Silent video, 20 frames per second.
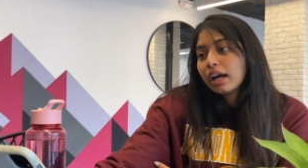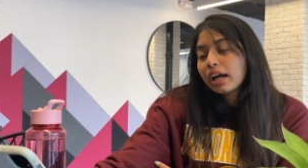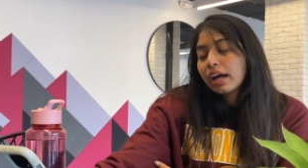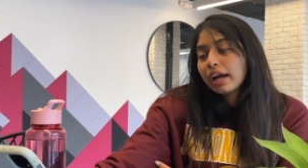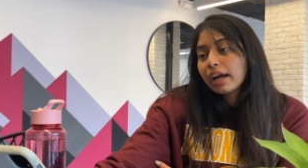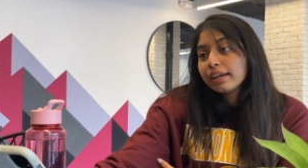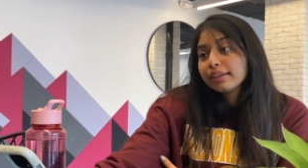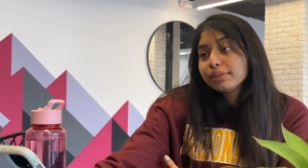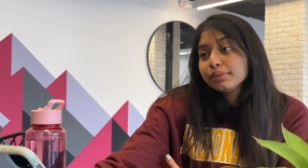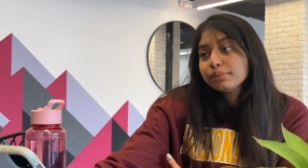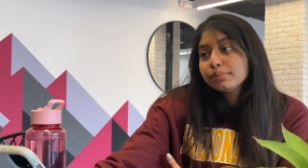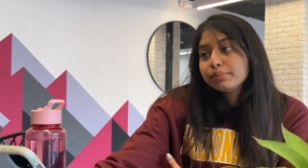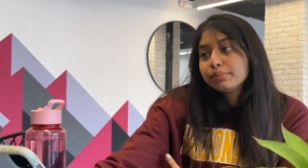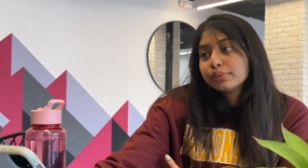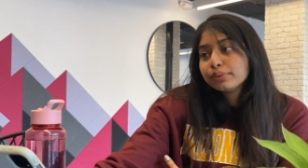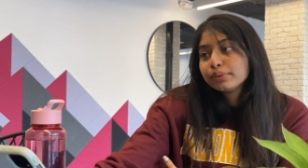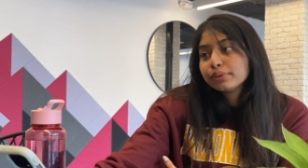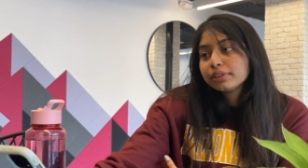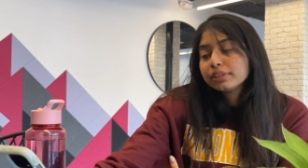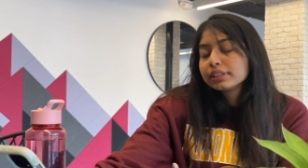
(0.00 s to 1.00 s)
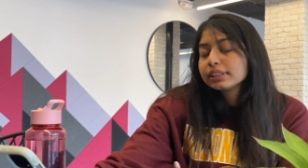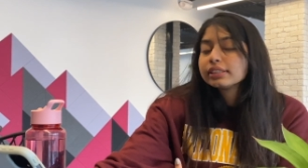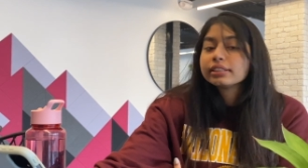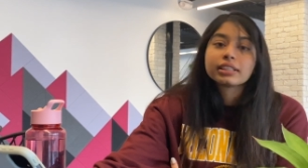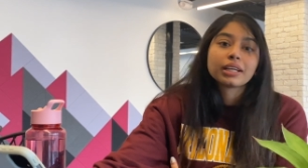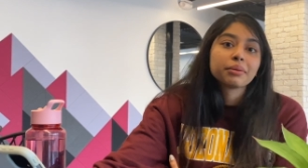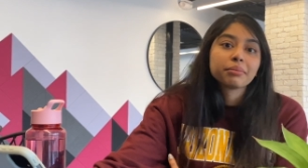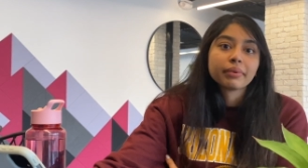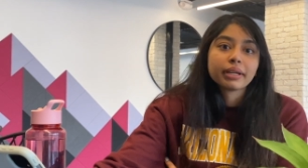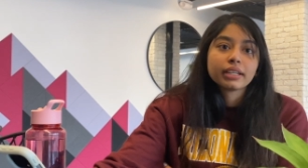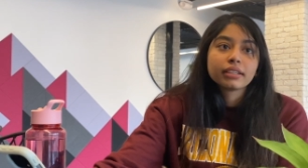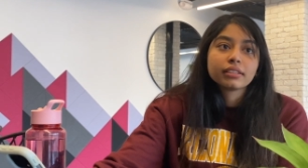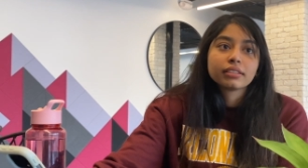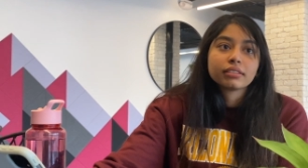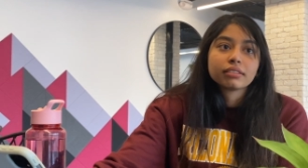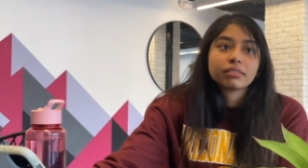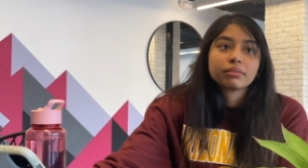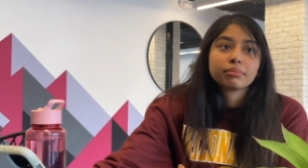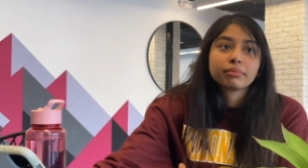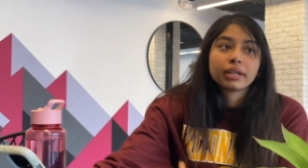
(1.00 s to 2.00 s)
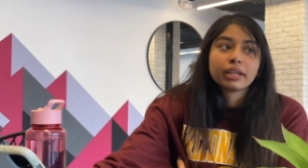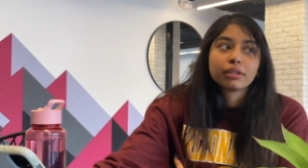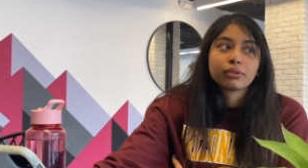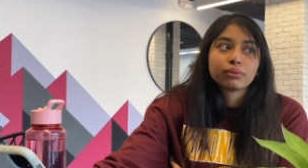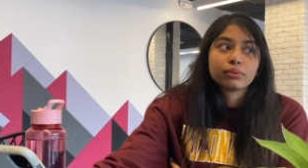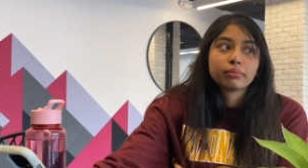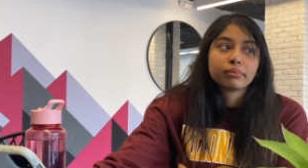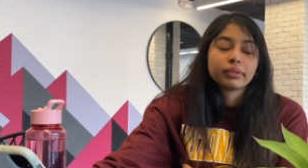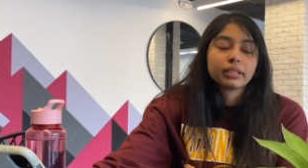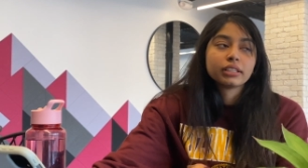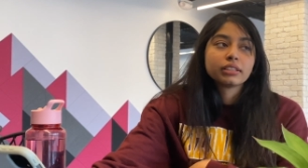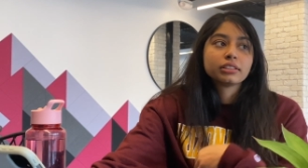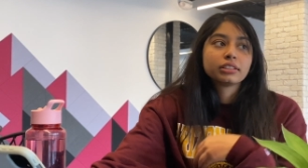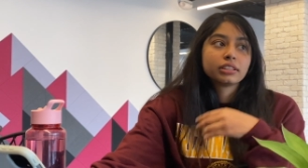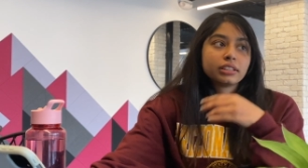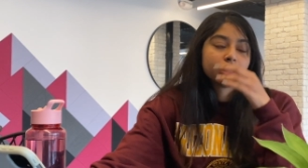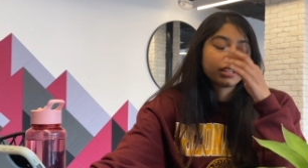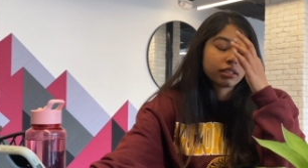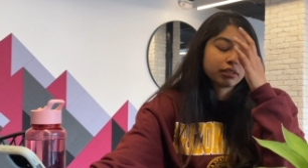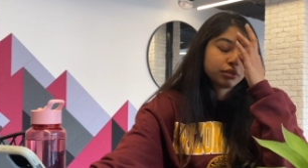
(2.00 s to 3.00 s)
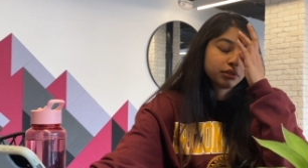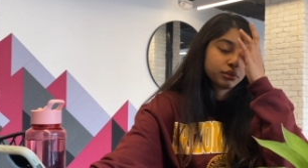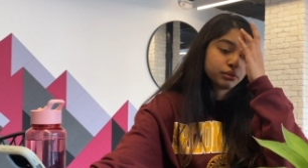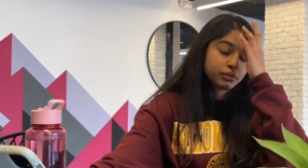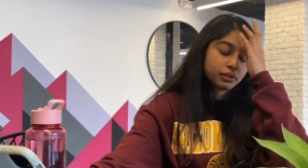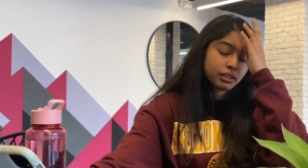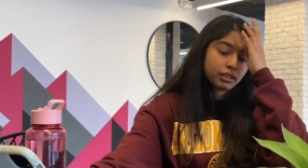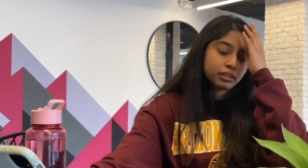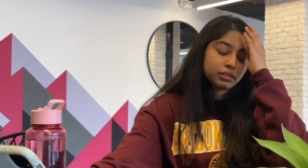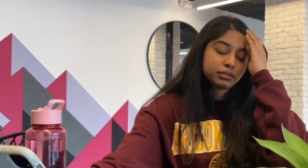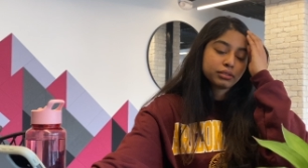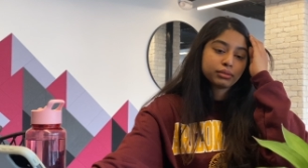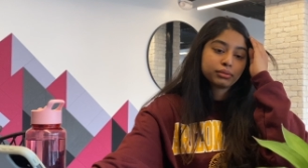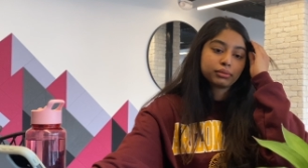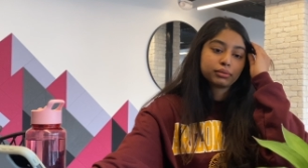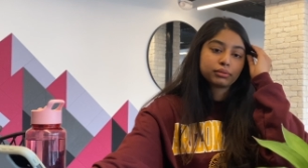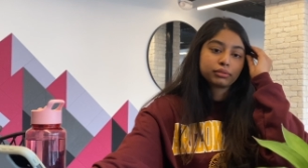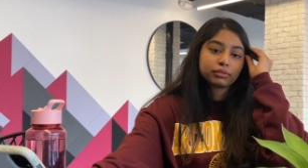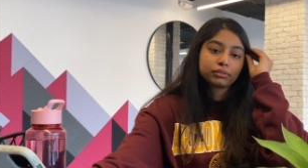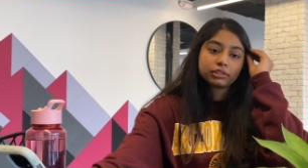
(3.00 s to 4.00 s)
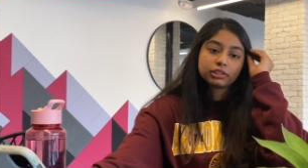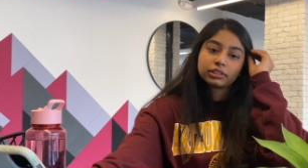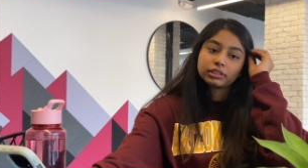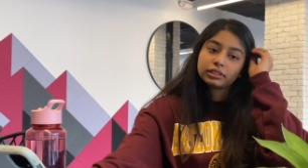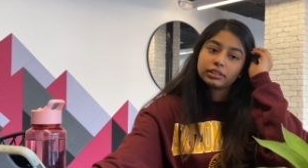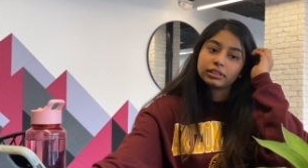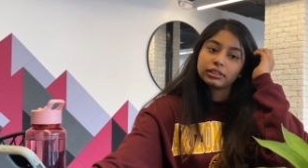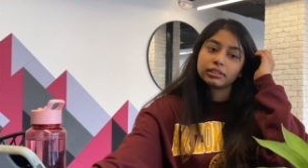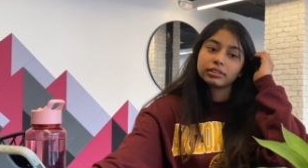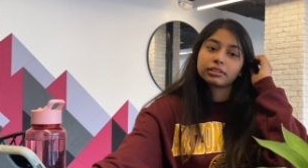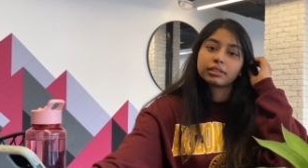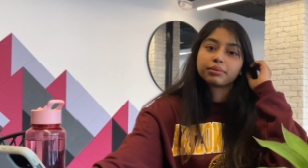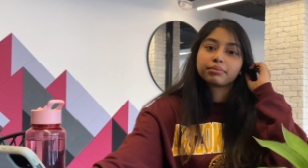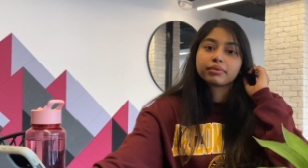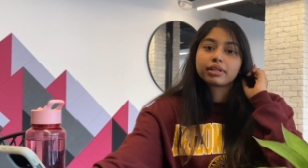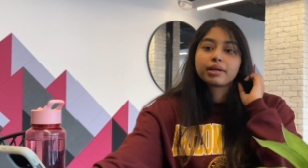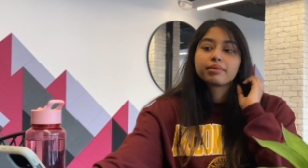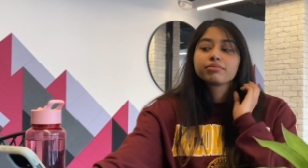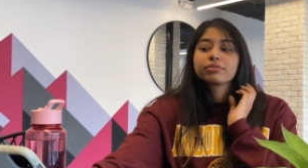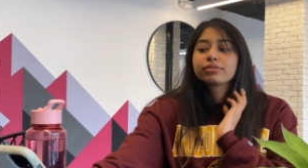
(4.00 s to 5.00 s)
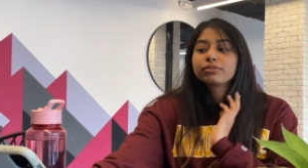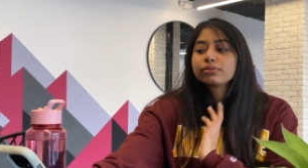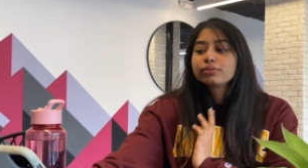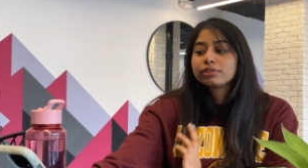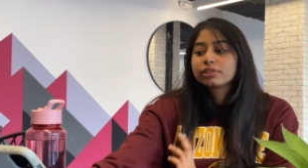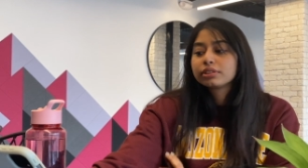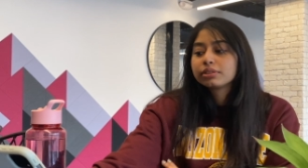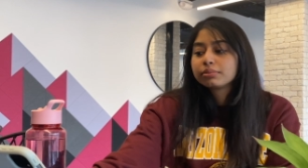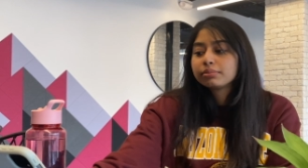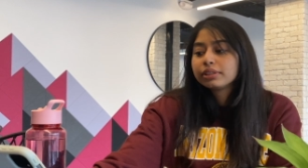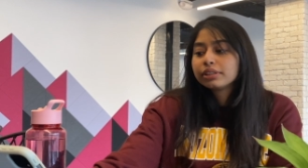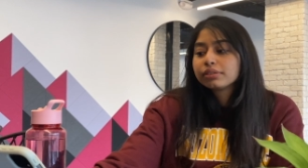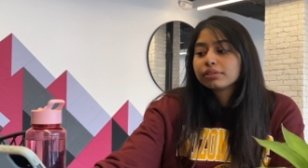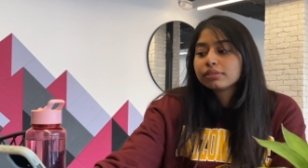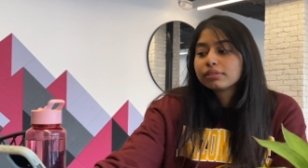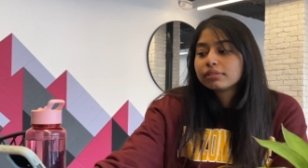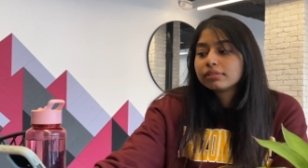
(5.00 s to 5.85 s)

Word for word: I do both. Since I met my roommate, she does yoga, so she sometimes forces me